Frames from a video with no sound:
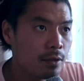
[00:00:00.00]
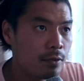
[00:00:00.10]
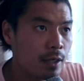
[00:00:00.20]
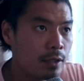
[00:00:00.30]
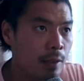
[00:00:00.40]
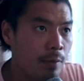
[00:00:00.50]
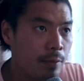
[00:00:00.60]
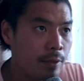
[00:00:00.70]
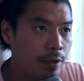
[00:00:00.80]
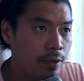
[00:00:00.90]
Rises up on
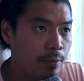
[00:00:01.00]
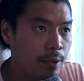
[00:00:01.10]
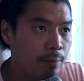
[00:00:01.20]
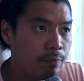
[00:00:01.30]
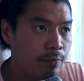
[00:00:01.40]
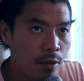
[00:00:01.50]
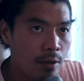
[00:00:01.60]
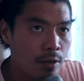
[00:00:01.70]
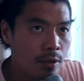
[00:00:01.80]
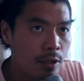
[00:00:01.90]
me a little bit.
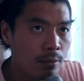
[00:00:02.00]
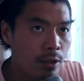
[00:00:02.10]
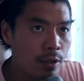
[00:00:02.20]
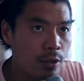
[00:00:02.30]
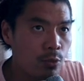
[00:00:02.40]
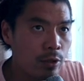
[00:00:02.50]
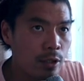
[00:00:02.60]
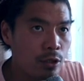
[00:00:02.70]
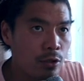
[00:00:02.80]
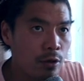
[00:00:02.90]
Same thing. This one I
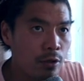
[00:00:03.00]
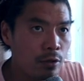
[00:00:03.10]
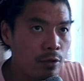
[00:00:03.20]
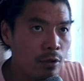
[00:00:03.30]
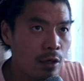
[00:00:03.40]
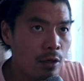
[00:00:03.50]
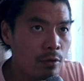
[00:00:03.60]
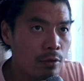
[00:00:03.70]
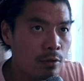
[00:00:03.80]
started a little low.